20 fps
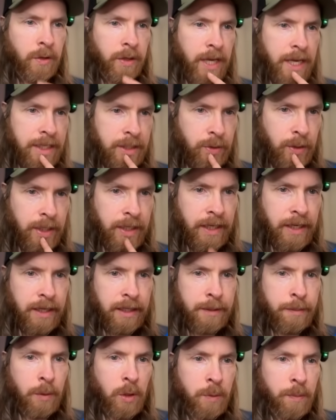Okay, so I did
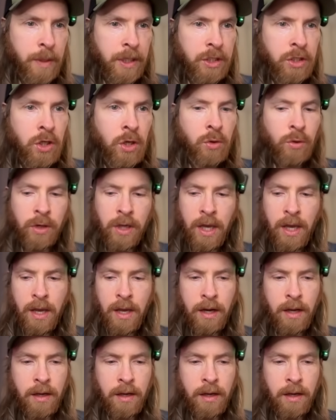export my token.